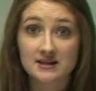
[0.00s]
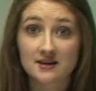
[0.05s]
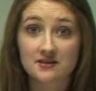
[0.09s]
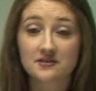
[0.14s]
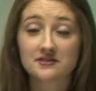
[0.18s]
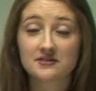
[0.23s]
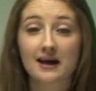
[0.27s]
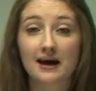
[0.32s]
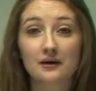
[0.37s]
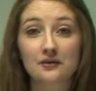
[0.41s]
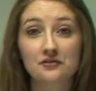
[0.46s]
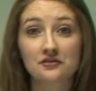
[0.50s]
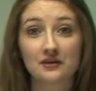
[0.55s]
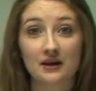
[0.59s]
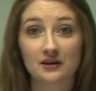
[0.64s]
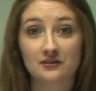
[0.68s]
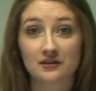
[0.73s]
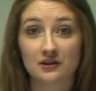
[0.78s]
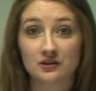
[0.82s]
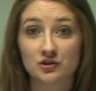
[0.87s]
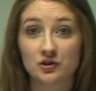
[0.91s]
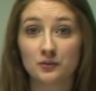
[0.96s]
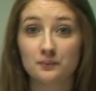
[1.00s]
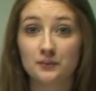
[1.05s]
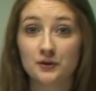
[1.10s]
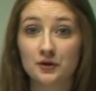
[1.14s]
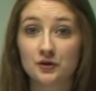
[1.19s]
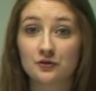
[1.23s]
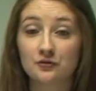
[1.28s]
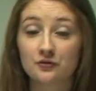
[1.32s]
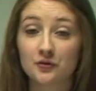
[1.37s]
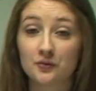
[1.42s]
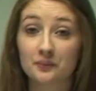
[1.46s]
It sounds like such a
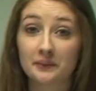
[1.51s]
beautiful